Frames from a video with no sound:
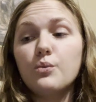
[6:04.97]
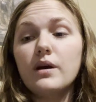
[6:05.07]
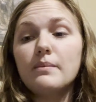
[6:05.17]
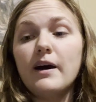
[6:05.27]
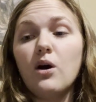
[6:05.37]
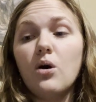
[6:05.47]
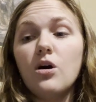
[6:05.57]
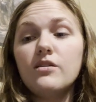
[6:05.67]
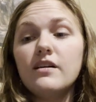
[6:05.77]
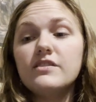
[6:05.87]
whereby
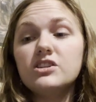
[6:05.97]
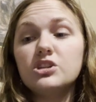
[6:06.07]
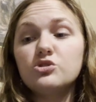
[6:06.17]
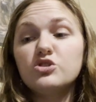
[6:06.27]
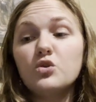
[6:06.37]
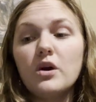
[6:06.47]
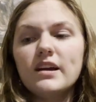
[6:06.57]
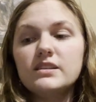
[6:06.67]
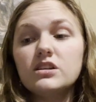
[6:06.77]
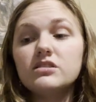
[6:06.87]
all of the children's
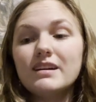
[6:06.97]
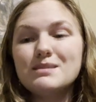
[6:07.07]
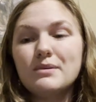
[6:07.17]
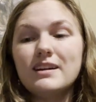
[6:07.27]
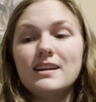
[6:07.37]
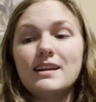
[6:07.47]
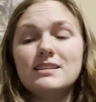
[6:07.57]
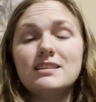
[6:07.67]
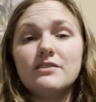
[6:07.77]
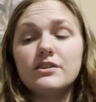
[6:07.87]
organs are transplanted into
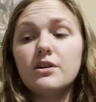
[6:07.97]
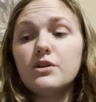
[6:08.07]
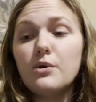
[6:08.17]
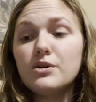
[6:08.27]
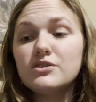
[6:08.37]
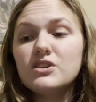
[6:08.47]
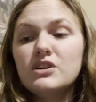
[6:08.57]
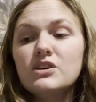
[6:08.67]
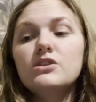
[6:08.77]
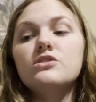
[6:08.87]
different donors,
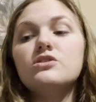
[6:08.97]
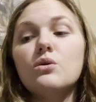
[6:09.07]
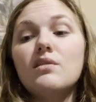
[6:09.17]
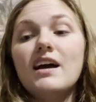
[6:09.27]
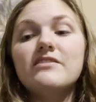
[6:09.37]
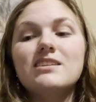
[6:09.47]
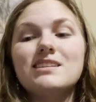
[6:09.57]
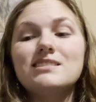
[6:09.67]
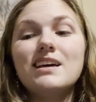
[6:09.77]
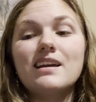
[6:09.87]
so life
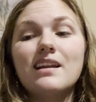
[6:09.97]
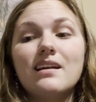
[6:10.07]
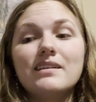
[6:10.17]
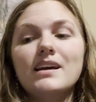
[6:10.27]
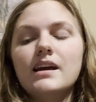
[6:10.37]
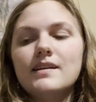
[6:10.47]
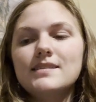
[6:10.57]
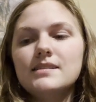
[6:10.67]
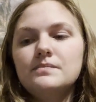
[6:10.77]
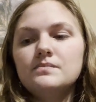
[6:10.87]
doesn't technically end.
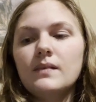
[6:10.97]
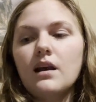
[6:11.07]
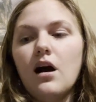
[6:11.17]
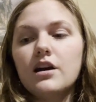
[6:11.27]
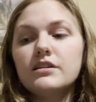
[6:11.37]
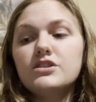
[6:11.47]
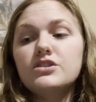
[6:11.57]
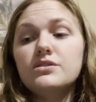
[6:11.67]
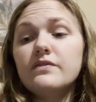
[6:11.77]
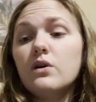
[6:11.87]
Connor is too
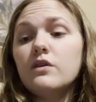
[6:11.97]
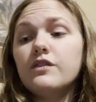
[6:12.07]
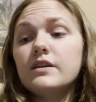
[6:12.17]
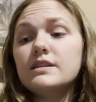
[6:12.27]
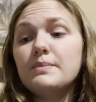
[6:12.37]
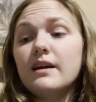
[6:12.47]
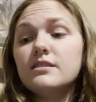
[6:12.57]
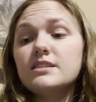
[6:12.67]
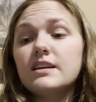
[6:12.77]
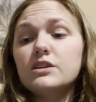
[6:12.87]
difficult for his
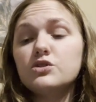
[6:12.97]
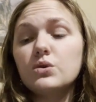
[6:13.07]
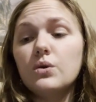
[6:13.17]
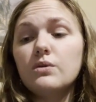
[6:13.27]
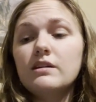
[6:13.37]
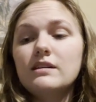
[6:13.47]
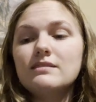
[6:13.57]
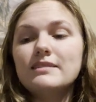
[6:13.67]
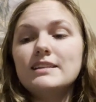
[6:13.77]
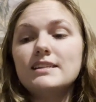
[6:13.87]
parents to control.
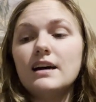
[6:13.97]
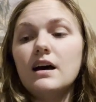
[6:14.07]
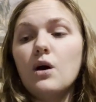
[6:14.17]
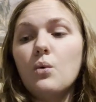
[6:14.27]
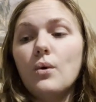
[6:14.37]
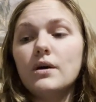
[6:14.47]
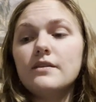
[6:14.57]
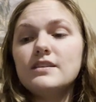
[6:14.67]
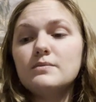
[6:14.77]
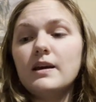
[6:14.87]
Risa, a ward of
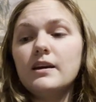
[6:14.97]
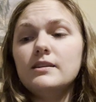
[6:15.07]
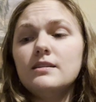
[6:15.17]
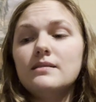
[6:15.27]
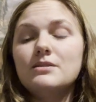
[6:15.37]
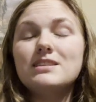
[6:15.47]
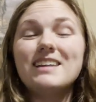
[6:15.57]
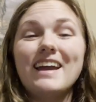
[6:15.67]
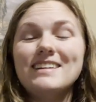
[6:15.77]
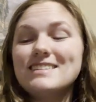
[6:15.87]
the
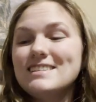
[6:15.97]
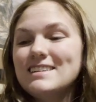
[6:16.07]
state,